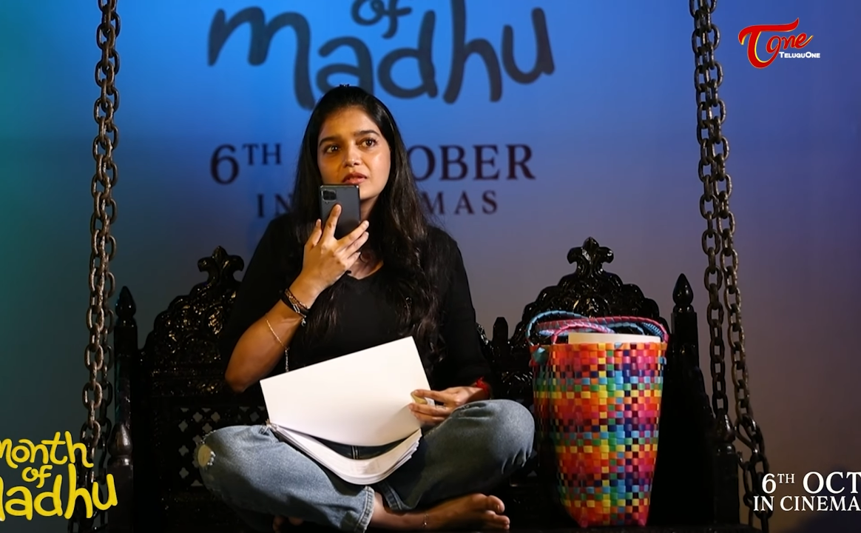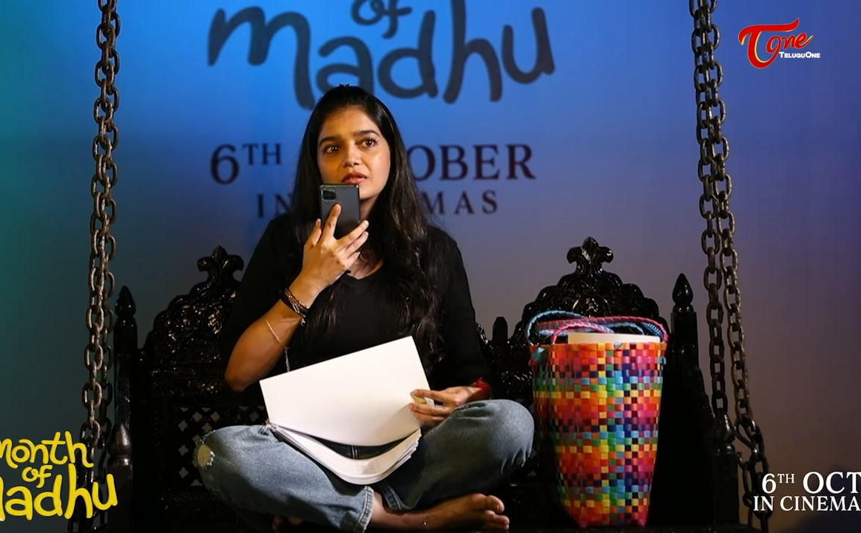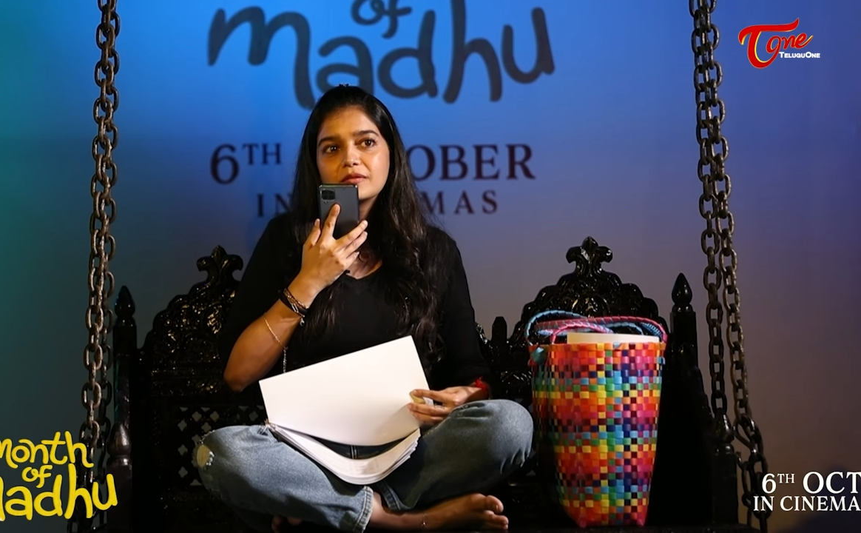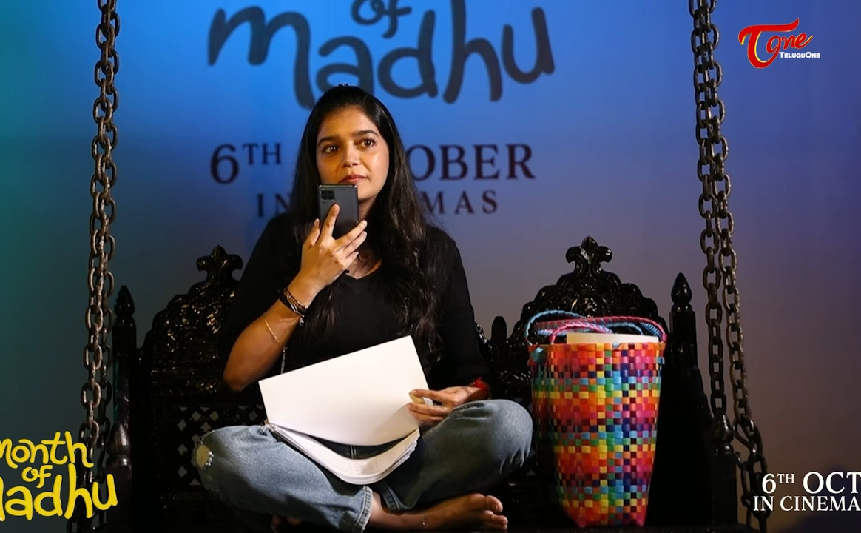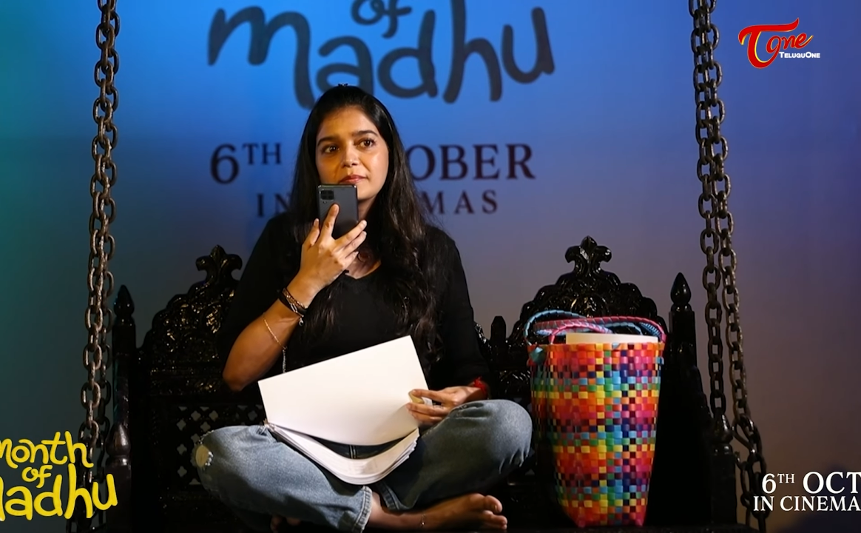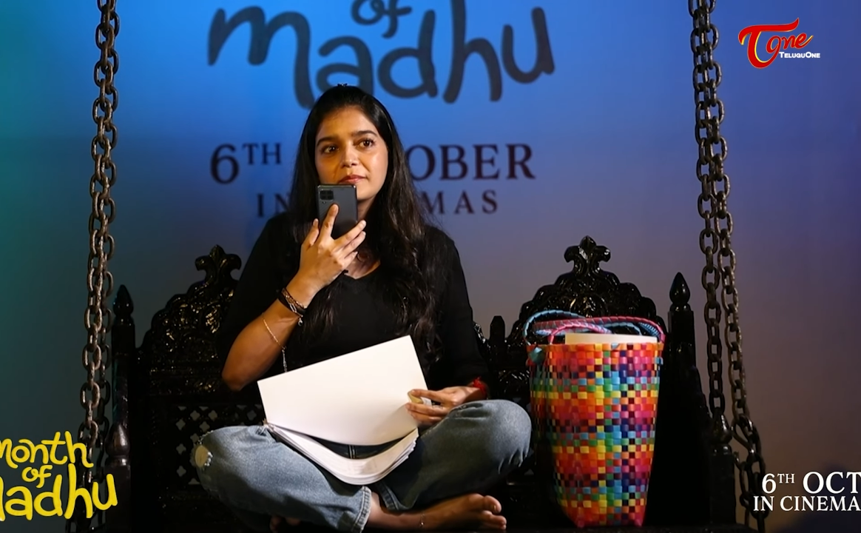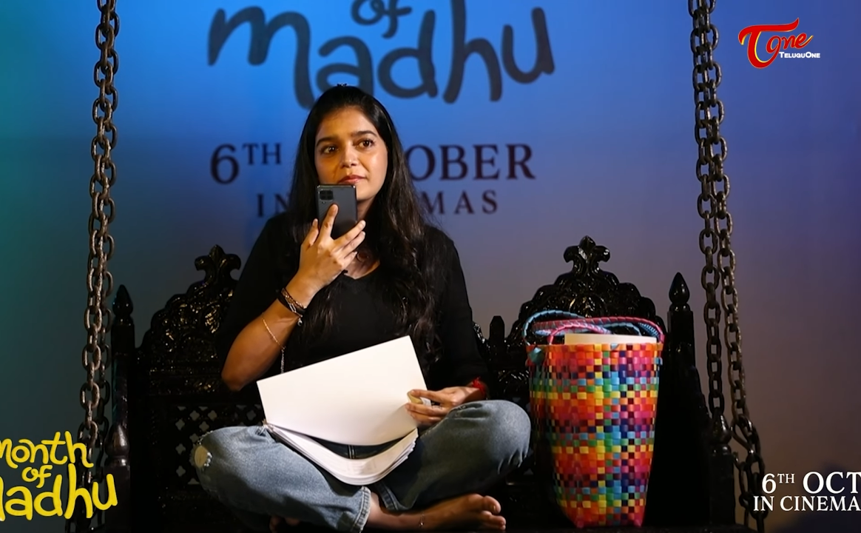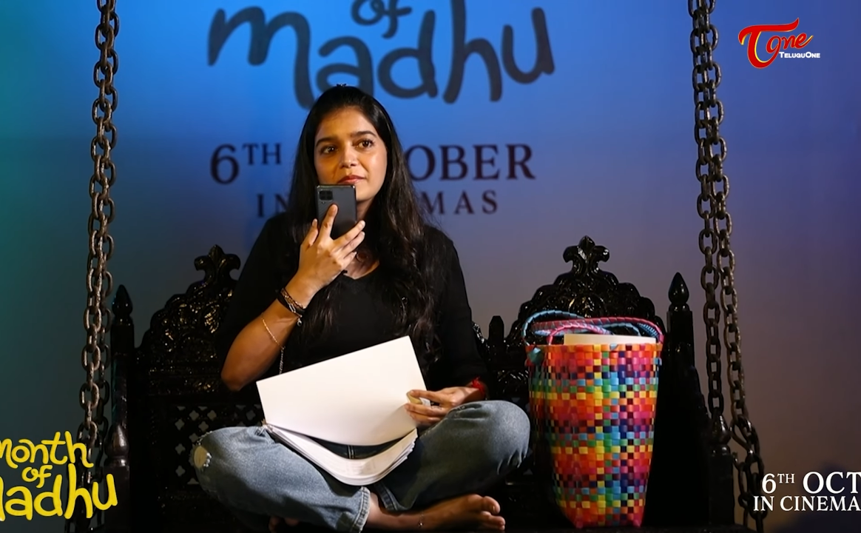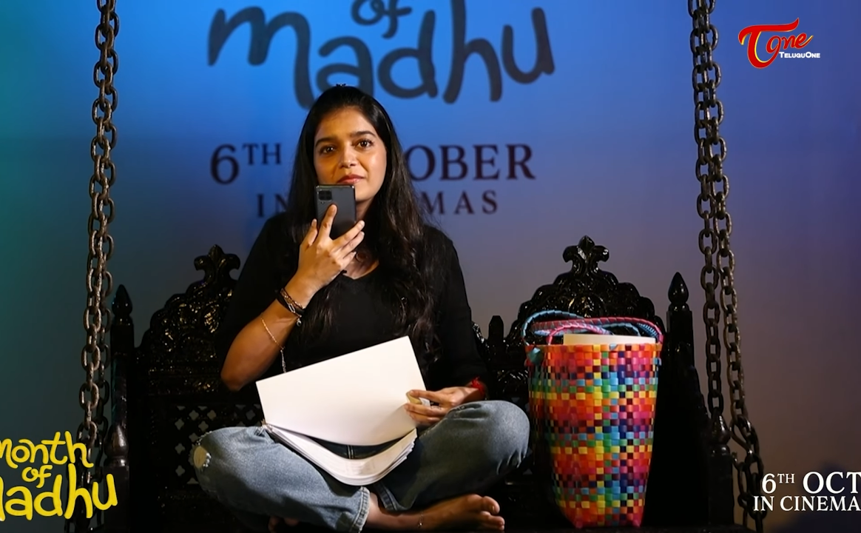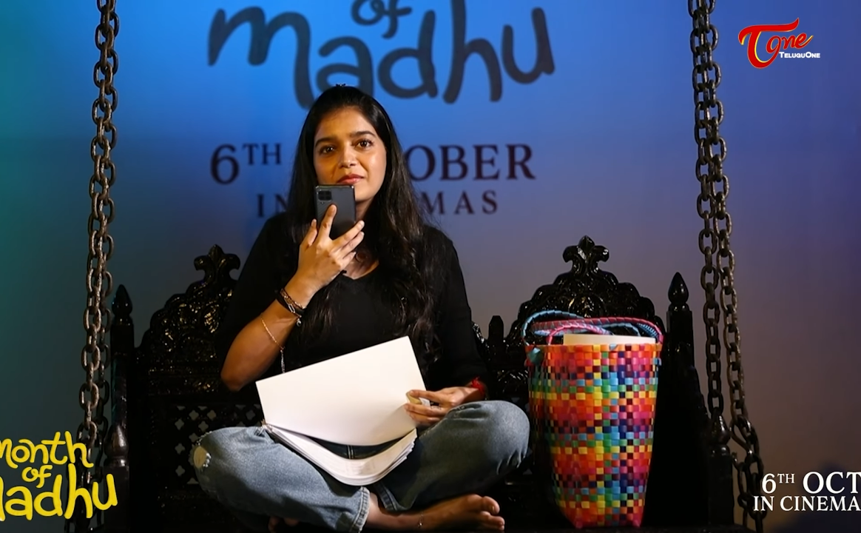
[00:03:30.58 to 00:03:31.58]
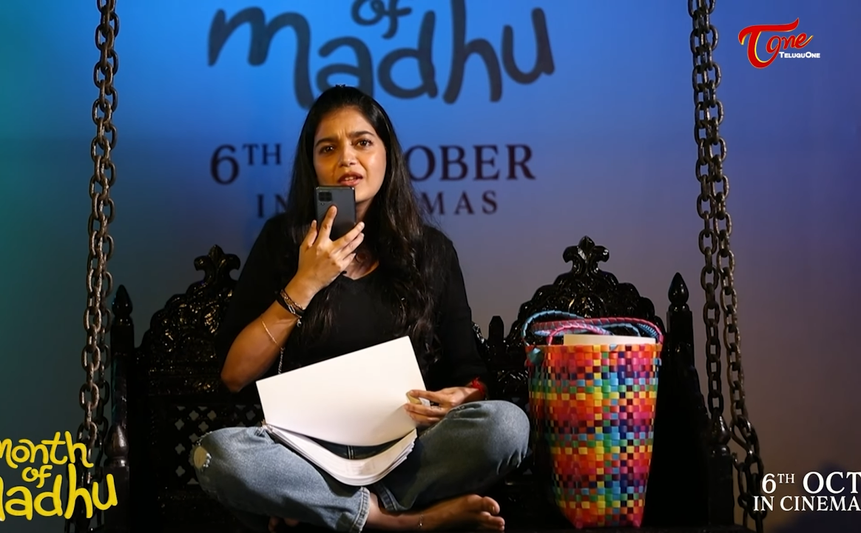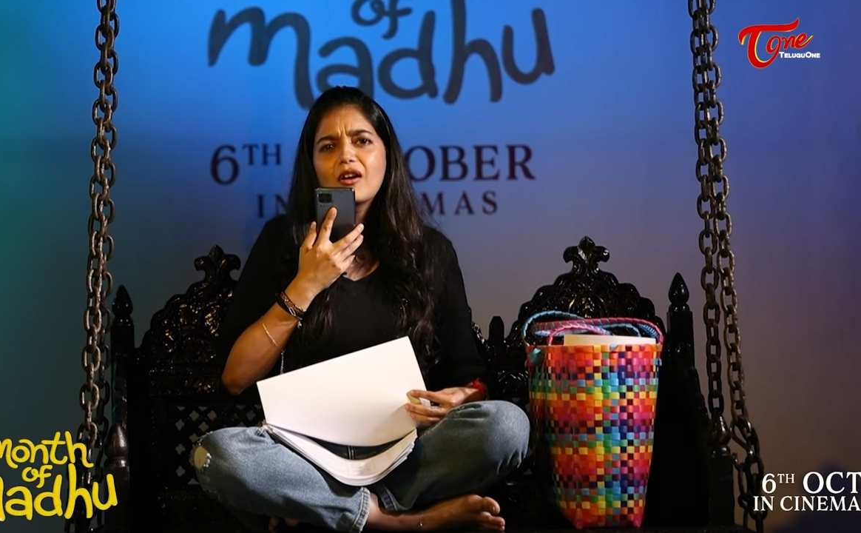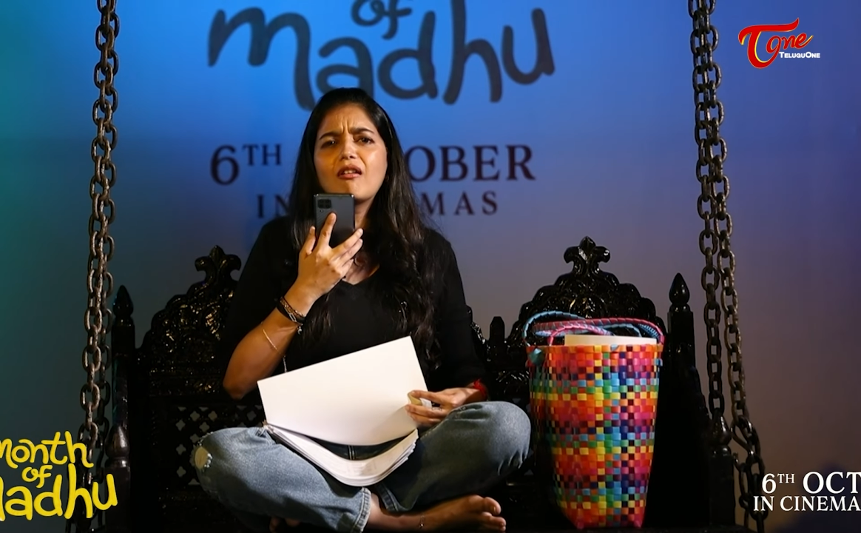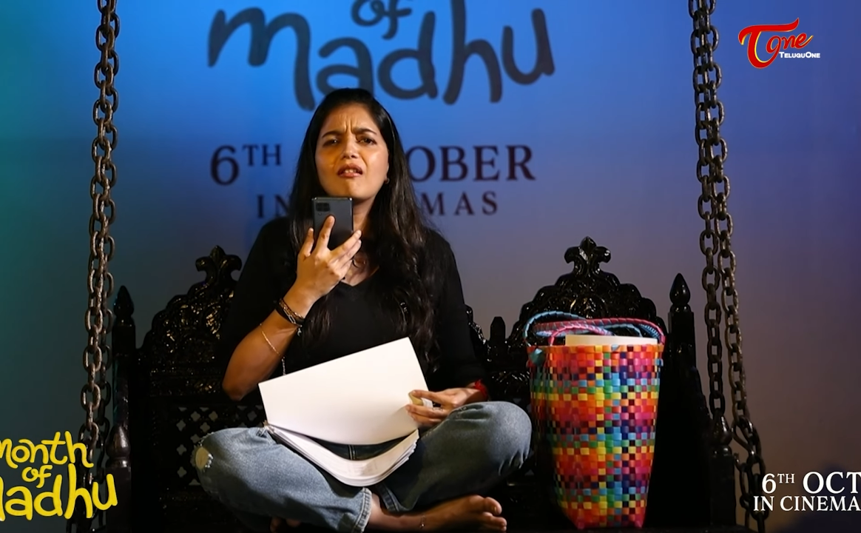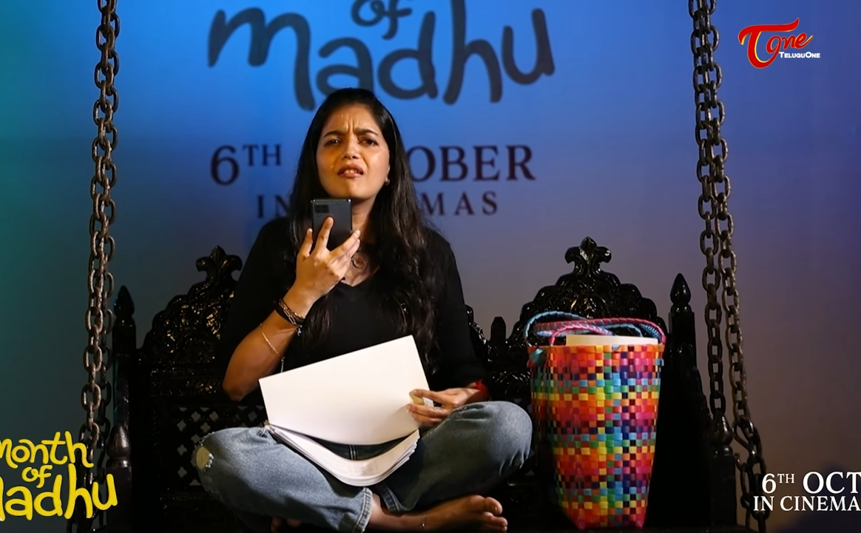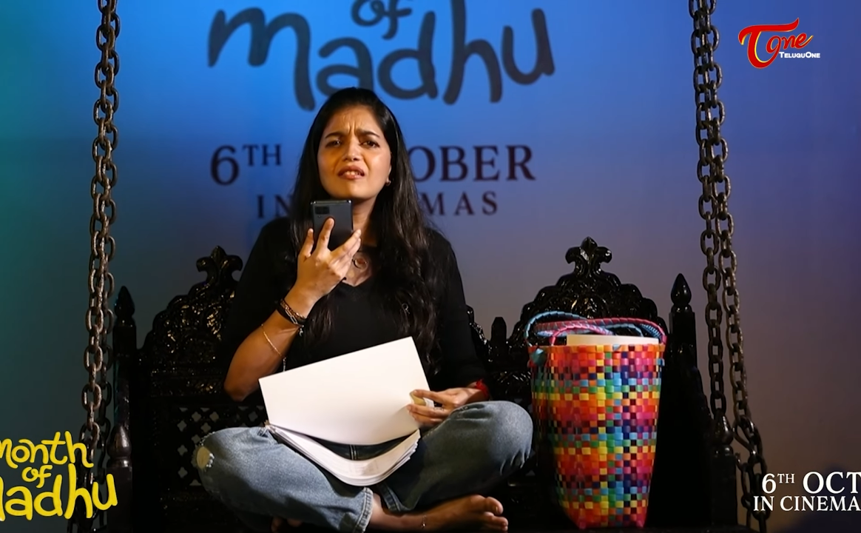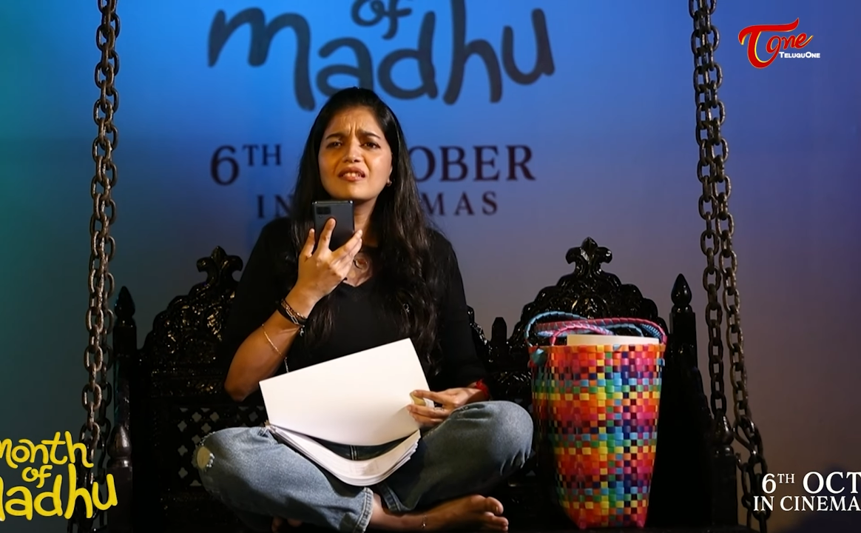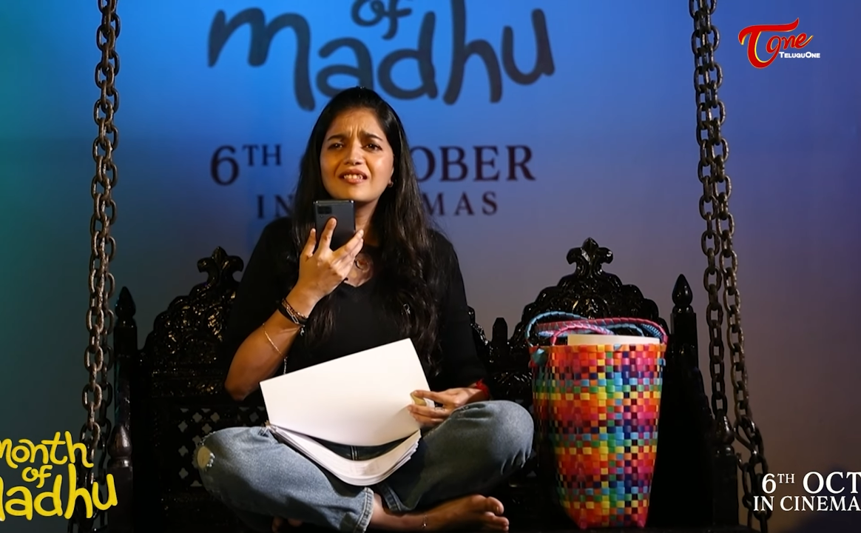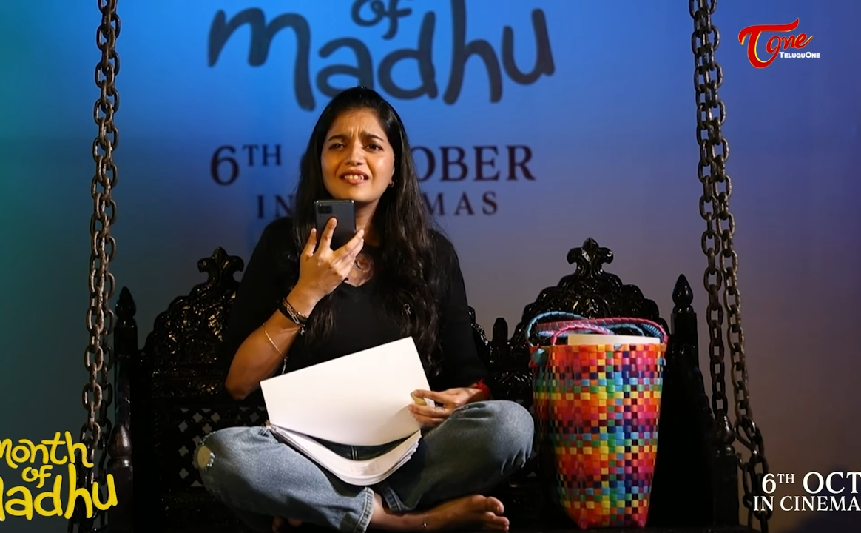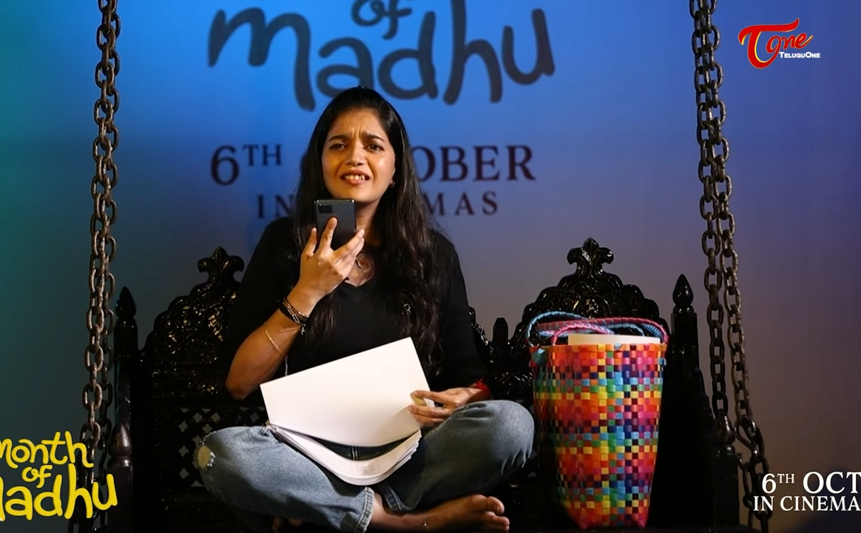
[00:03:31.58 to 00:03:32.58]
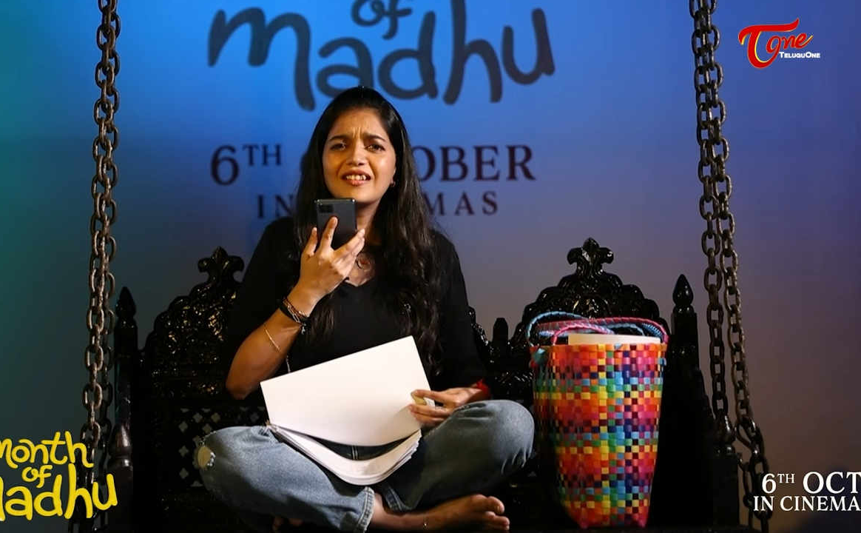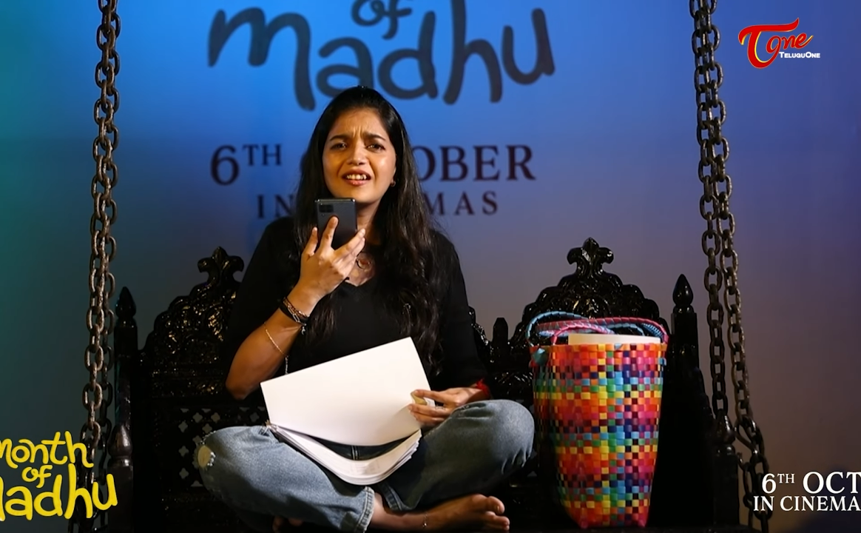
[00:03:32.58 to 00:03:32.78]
We really love you. Carry on.